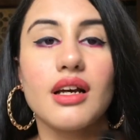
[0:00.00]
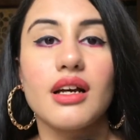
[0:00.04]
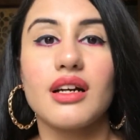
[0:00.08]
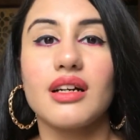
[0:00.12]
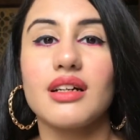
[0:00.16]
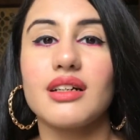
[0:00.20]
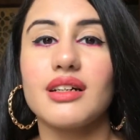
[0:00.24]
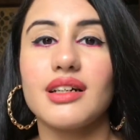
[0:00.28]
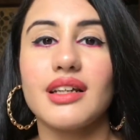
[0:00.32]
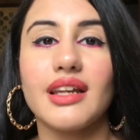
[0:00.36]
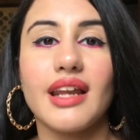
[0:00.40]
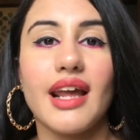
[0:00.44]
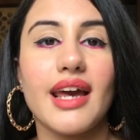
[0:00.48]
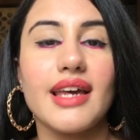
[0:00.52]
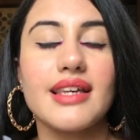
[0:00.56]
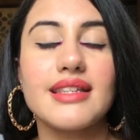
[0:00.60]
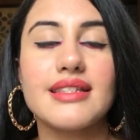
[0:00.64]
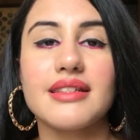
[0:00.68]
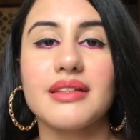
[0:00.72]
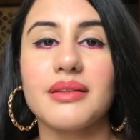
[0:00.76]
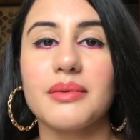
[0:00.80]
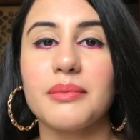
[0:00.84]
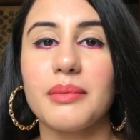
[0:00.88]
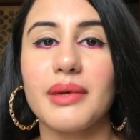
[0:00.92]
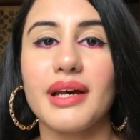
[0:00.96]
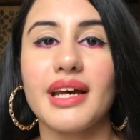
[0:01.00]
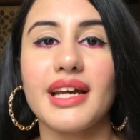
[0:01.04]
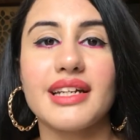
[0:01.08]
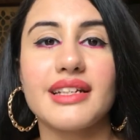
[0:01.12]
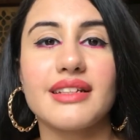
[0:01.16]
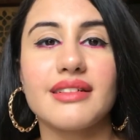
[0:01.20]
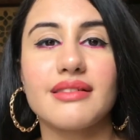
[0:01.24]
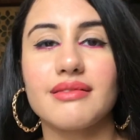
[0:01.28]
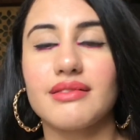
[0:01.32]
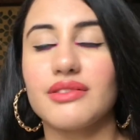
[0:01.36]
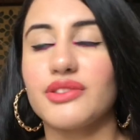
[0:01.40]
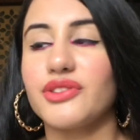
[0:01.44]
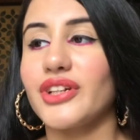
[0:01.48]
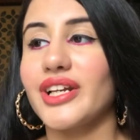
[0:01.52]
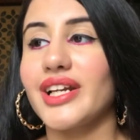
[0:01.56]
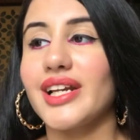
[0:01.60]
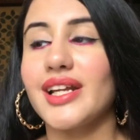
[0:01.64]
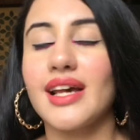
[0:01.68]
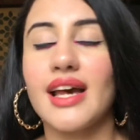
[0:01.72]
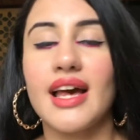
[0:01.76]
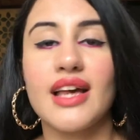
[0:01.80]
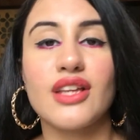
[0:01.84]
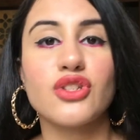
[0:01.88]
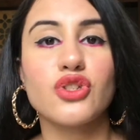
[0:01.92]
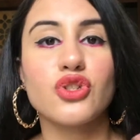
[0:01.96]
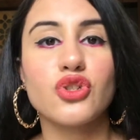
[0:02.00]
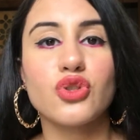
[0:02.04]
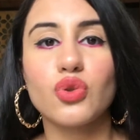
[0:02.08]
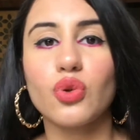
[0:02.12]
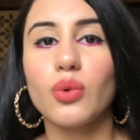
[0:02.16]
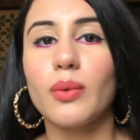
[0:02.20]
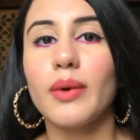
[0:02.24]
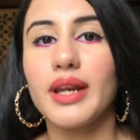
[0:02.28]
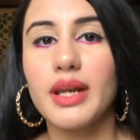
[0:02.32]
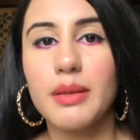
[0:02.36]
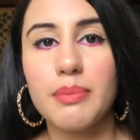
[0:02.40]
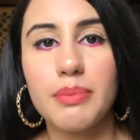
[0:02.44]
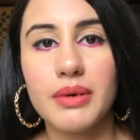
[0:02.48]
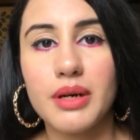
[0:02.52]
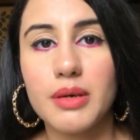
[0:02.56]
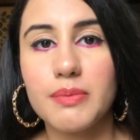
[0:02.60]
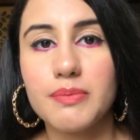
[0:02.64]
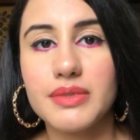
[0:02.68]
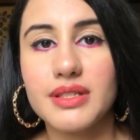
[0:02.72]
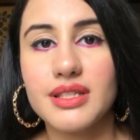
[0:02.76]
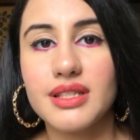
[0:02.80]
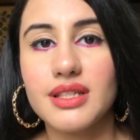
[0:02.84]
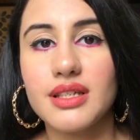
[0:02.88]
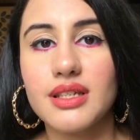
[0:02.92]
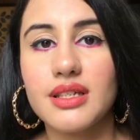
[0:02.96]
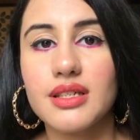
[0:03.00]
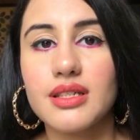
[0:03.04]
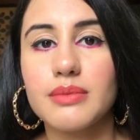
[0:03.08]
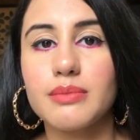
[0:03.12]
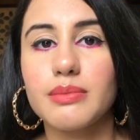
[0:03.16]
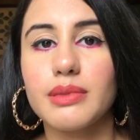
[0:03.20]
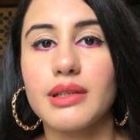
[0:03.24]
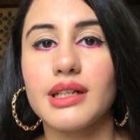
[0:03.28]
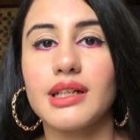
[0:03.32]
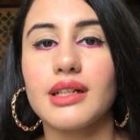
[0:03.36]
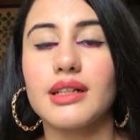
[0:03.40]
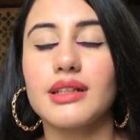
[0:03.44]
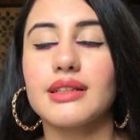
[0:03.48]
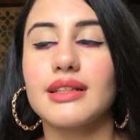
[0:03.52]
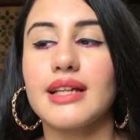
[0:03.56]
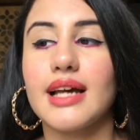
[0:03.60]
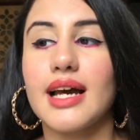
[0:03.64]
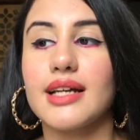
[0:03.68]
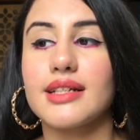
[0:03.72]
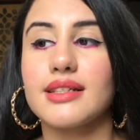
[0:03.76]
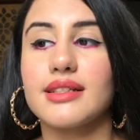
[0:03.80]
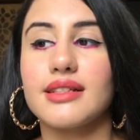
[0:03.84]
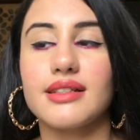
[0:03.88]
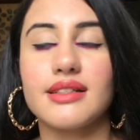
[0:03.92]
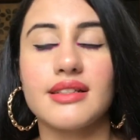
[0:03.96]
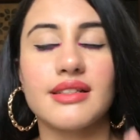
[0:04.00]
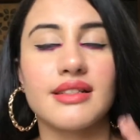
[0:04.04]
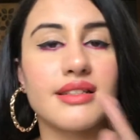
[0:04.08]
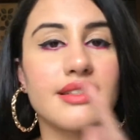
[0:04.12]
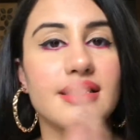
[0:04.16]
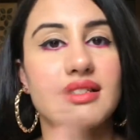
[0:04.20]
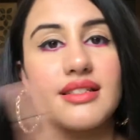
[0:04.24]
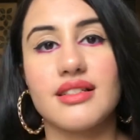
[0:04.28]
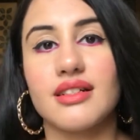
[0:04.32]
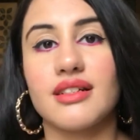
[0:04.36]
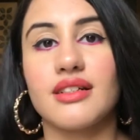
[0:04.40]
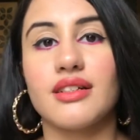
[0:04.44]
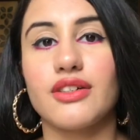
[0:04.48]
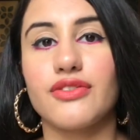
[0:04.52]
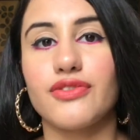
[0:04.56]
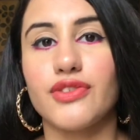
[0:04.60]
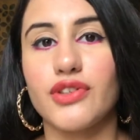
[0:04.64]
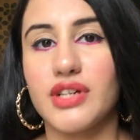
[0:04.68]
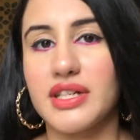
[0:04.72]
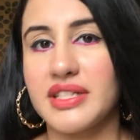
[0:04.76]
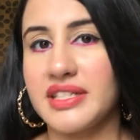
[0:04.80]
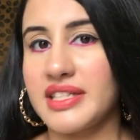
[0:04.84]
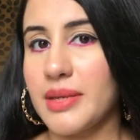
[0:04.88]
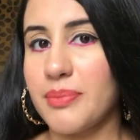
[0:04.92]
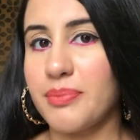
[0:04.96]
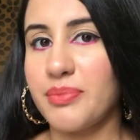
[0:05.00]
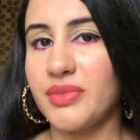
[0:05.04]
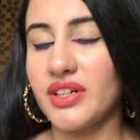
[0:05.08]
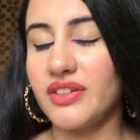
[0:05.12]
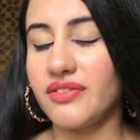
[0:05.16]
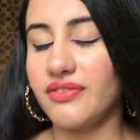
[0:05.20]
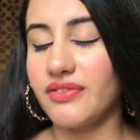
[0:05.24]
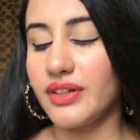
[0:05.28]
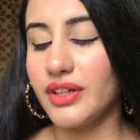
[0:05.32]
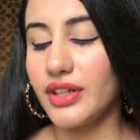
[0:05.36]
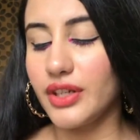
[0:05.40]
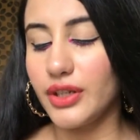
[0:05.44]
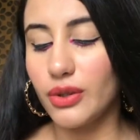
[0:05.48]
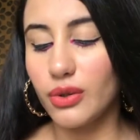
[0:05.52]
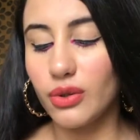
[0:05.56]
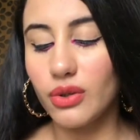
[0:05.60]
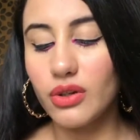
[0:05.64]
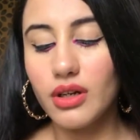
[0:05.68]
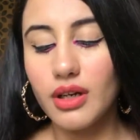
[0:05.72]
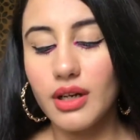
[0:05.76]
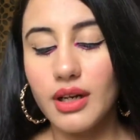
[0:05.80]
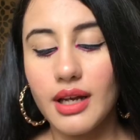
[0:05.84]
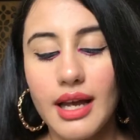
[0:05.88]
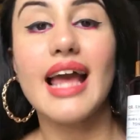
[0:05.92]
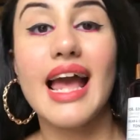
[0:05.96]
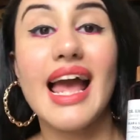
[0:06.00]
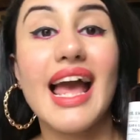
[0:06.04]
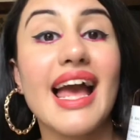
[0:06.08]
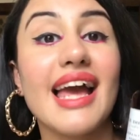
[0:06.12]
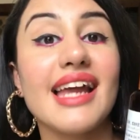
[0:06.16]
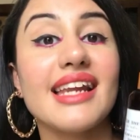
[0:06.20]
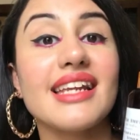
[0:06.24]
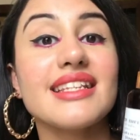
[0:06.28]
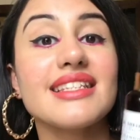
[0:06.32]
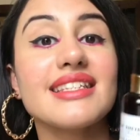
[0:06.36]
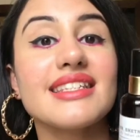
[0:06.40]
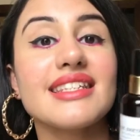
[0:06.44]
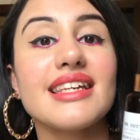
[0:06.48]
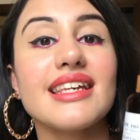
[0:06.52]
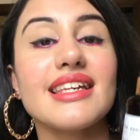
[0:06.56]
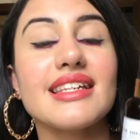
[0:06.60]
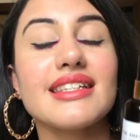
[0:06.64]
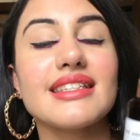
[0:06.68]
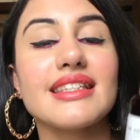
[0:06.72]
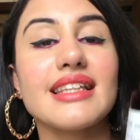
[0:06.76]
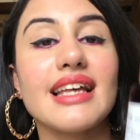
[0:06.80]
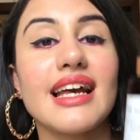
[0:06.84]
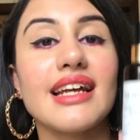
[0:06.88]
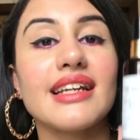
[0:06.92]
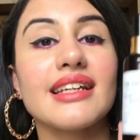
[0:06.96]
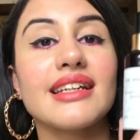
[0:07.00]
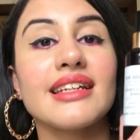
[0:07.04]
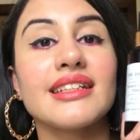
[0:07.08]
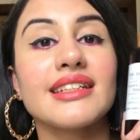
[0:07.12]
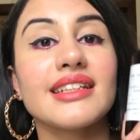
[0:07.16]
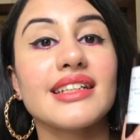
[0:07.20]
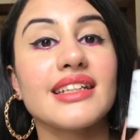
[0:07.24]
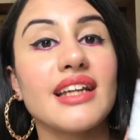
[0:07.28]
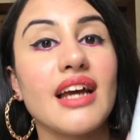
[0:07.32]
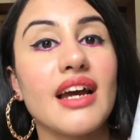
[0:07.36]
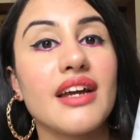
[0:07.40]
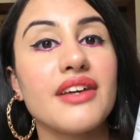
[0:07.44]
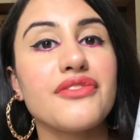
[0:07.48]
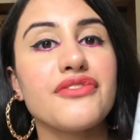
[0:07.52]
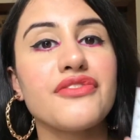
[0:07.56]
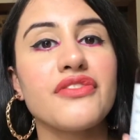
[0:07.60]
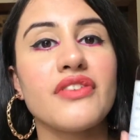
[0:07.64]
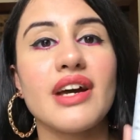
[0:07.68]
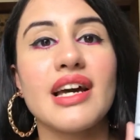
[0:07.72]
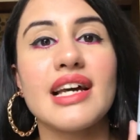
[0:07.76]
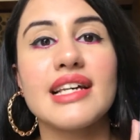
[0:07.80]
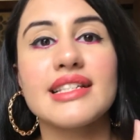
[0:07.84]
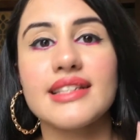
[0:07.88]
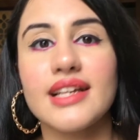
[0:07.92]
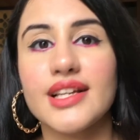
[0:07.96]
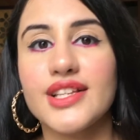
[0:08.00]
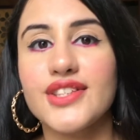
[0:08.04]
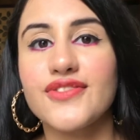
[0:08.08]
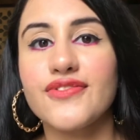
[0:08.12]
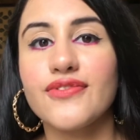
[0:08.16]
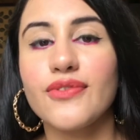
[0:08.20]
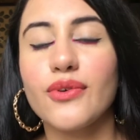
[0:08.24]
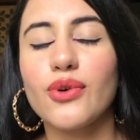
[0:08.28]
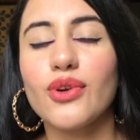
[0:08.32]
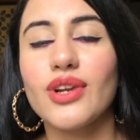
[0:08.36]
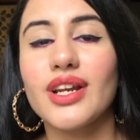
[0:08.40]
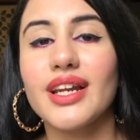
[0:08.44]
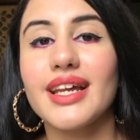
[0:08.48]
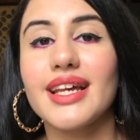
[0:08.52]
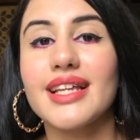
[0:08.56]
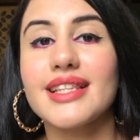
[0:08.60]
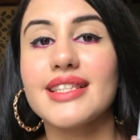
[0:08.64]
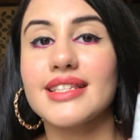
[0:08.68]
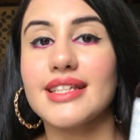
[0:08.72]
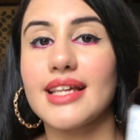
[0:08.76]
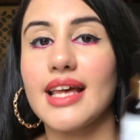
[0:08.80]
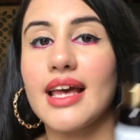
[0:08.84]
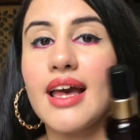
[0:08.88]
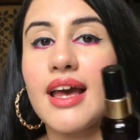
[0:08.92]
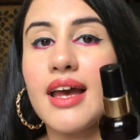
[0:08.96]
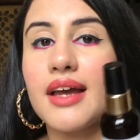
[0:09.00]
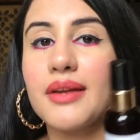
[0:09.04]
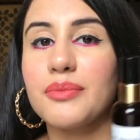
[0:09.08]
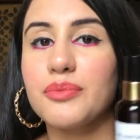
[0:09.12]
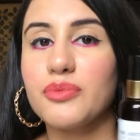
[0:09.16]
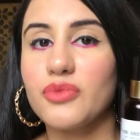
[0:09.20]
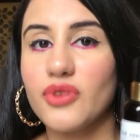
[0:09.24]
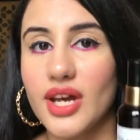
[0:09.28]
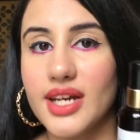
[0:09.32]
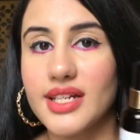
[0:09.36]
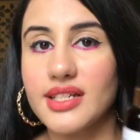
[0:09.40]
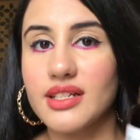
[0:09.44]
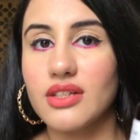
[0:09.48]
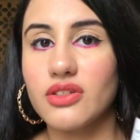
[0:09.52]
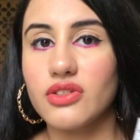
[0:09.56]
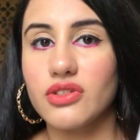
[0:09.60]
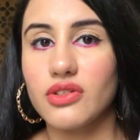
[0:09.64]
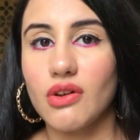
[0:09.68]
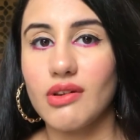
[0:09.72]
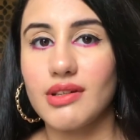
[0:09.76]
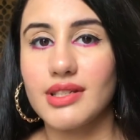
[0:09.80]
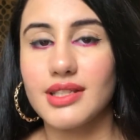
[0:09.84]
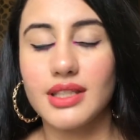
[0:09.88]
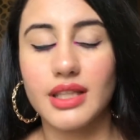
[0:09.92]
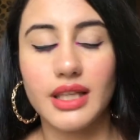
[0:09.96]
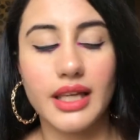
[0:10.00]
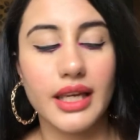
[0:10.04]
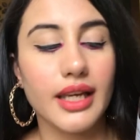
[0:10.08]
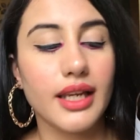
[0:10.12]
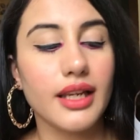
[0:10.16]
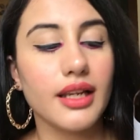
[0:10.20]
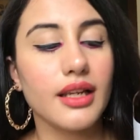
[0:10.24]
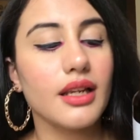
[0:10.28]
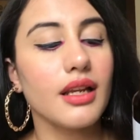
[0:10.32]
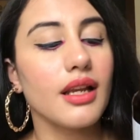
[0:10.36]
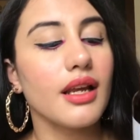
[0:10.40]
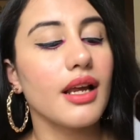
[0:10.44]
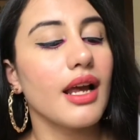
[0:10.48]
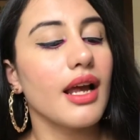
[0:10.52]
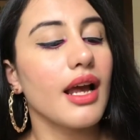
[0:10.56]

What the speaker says: Niacinamide really has so many purposes, but that is for a separate video. And it says that it clarifies, exfoliates and brightens your skin.